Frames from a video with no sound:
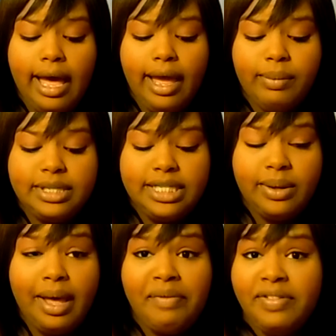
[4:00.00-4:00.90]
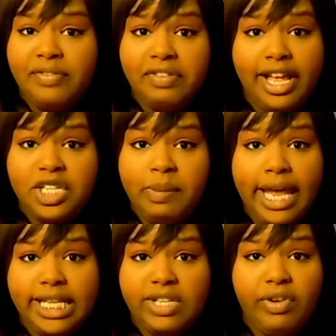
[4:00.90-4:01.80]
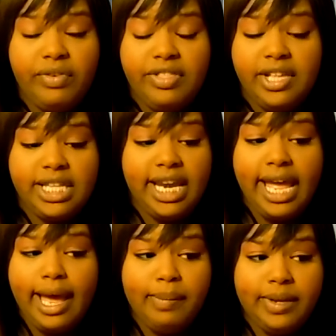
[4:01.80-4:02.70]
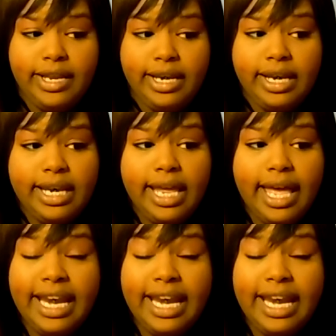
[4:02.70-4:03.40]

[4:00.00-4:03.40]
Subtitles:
I was still having flashbacks of everything that had happened,